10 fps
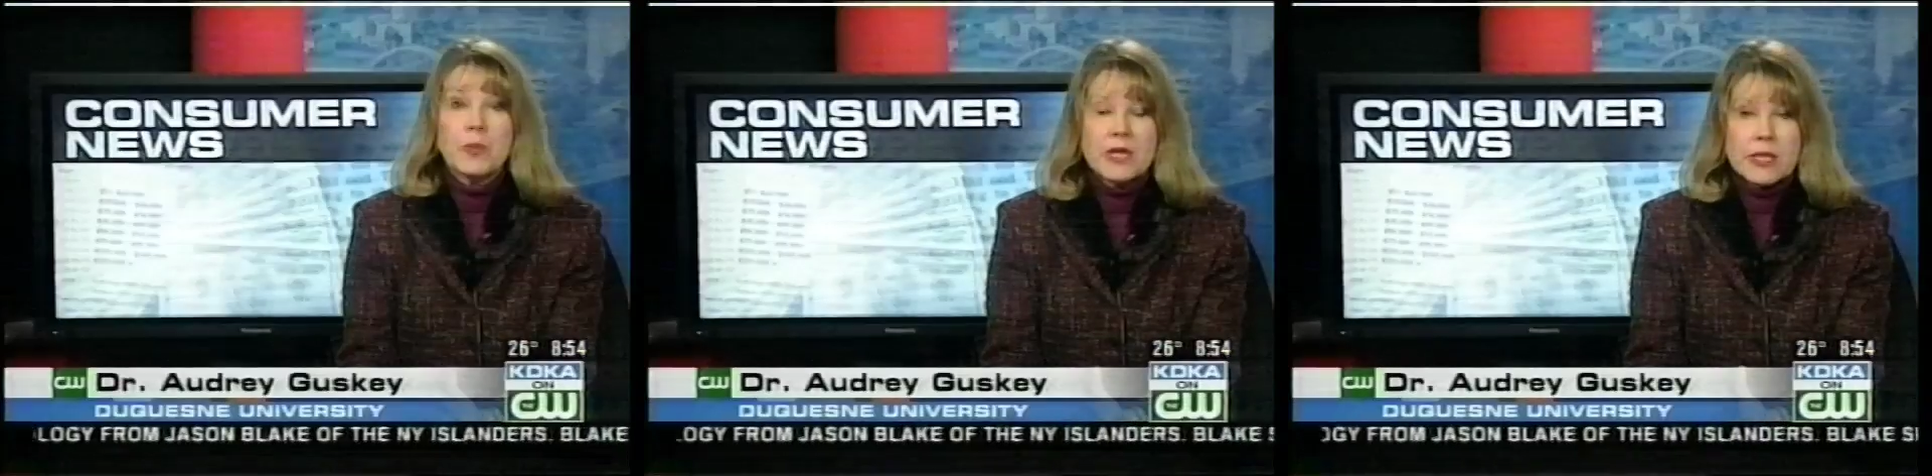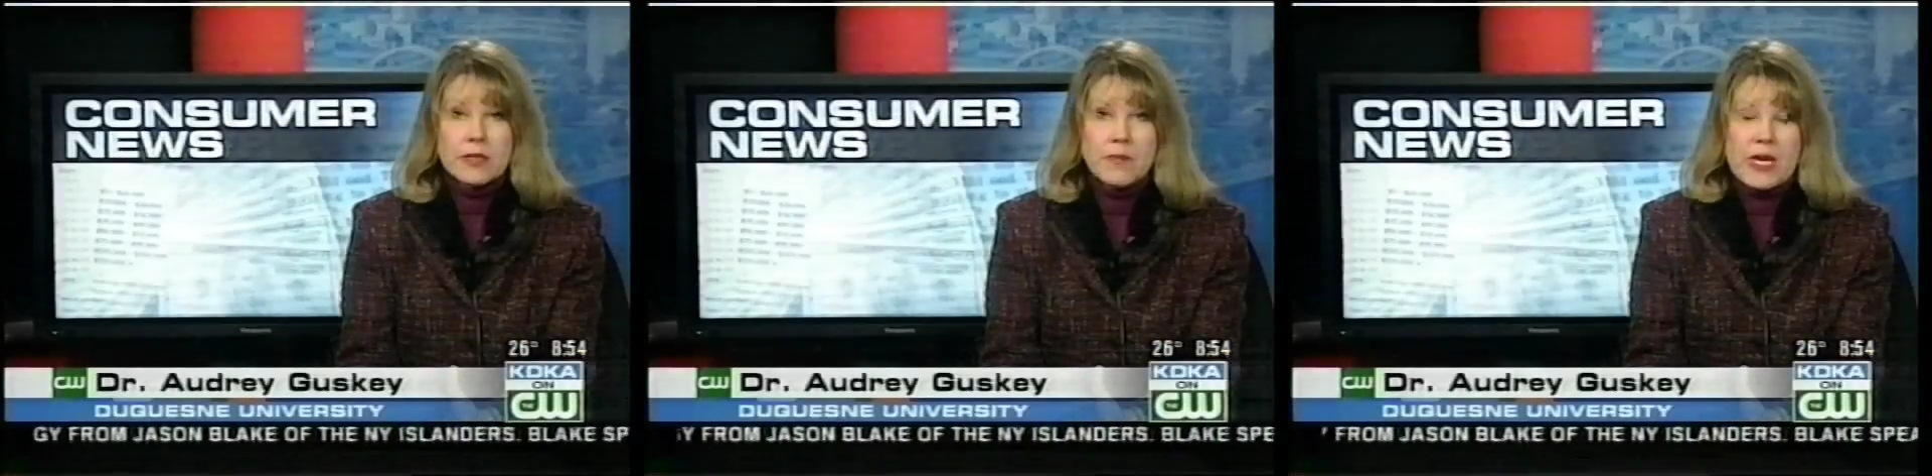the
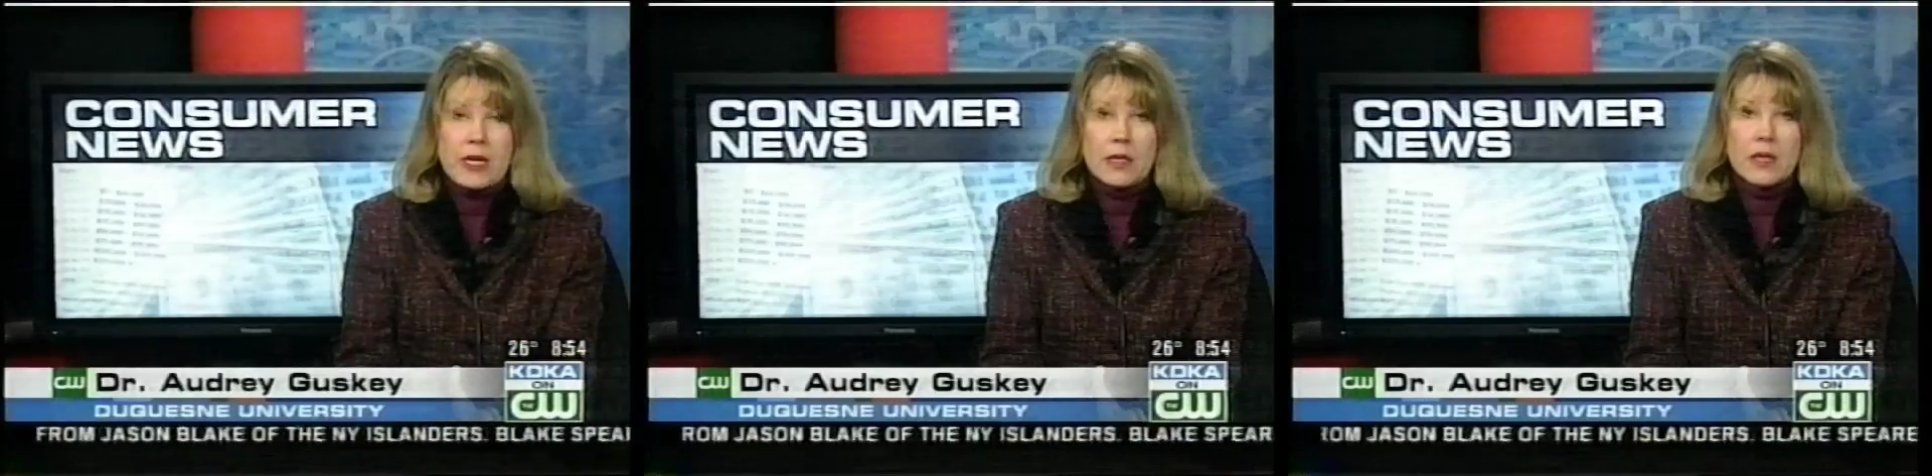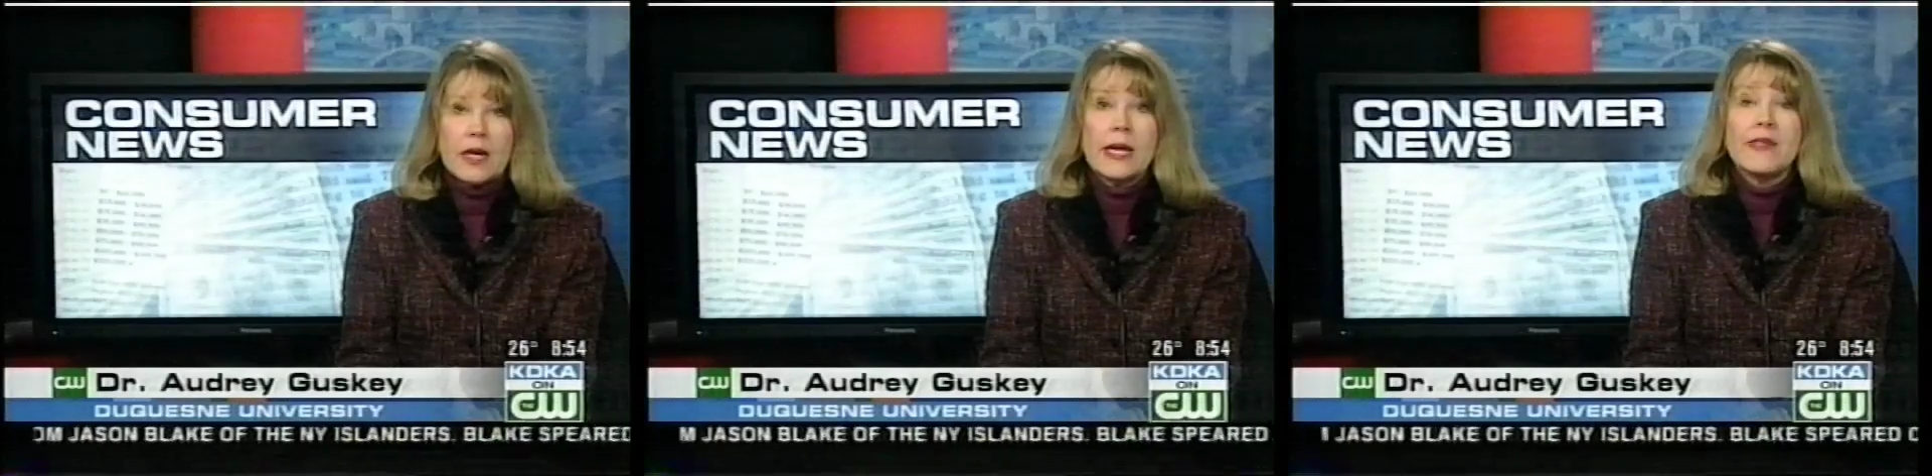police
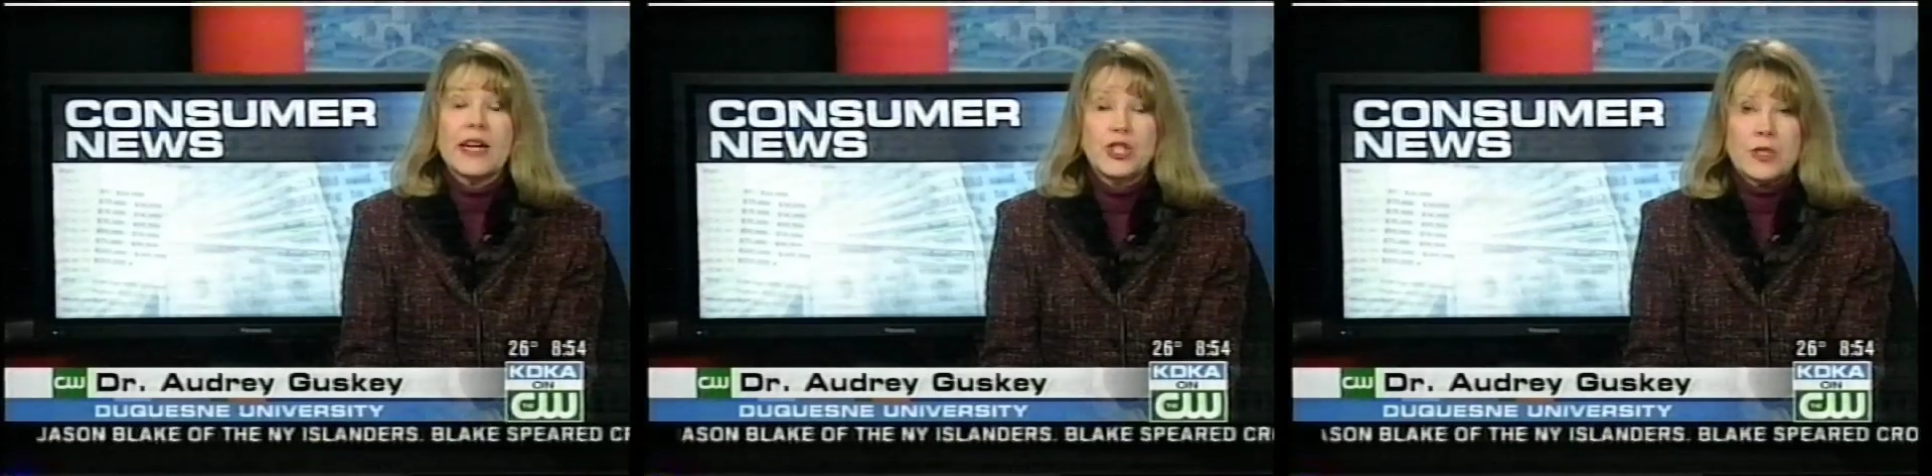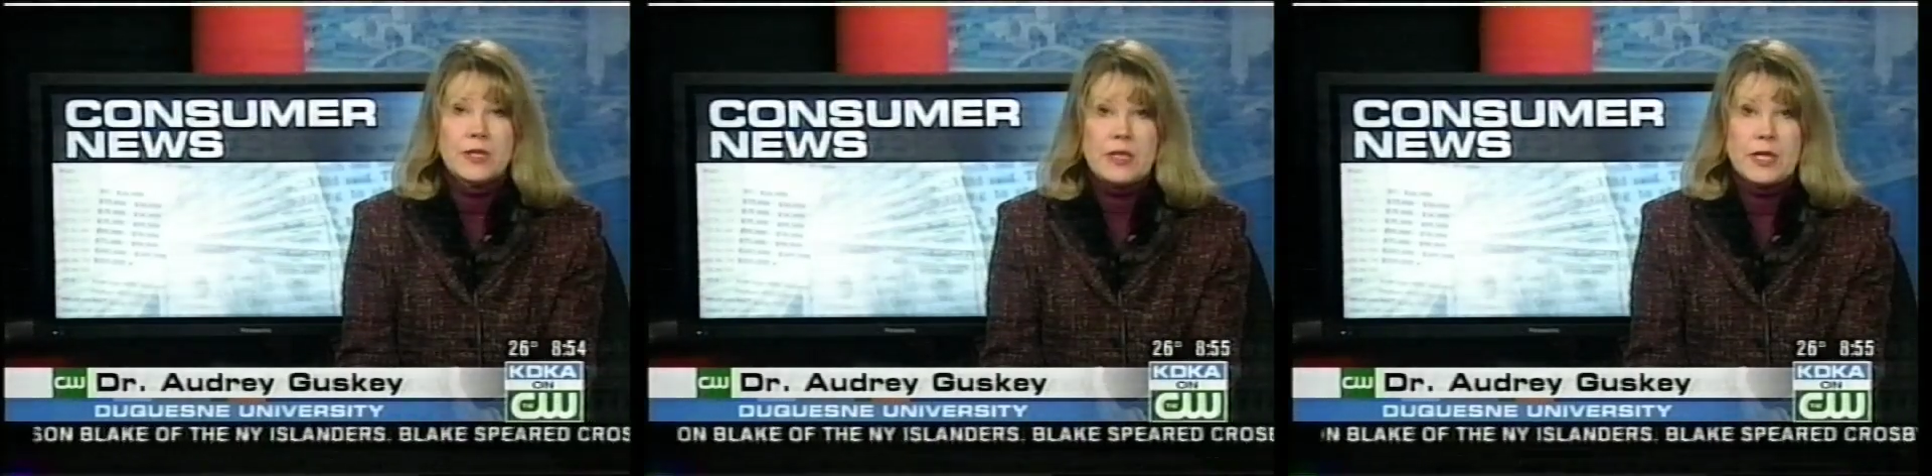immediately in that
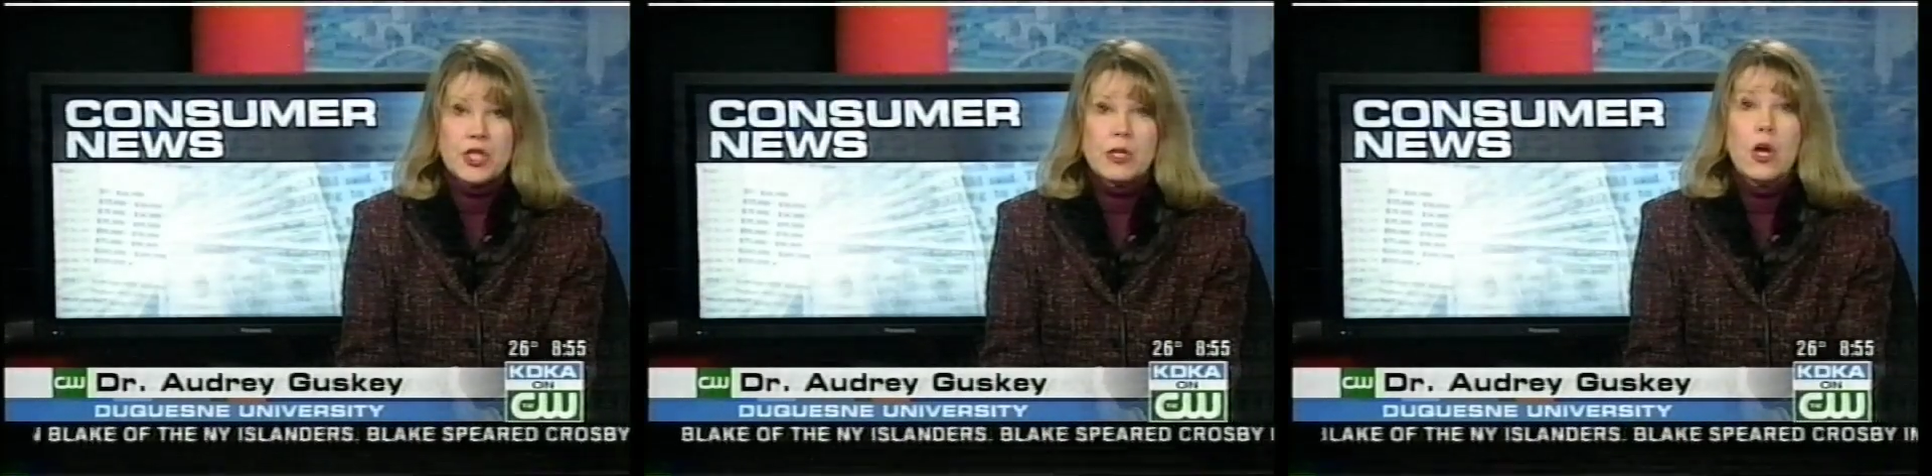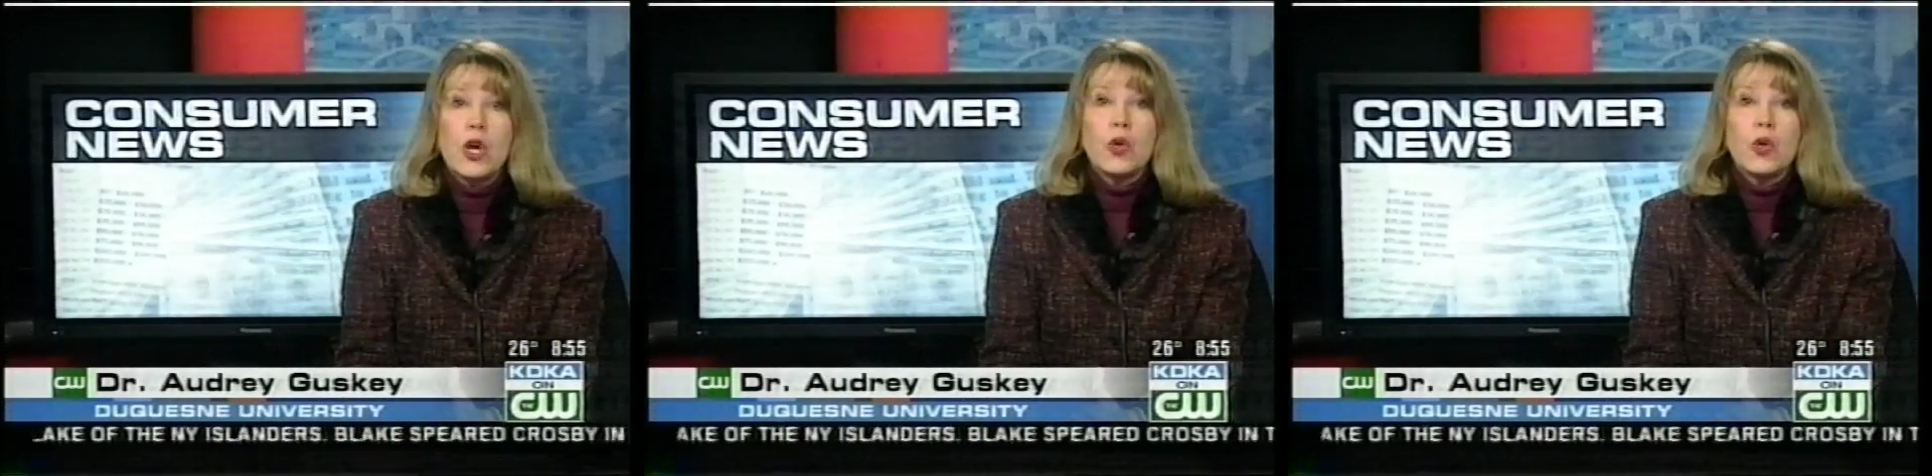jurisdiction.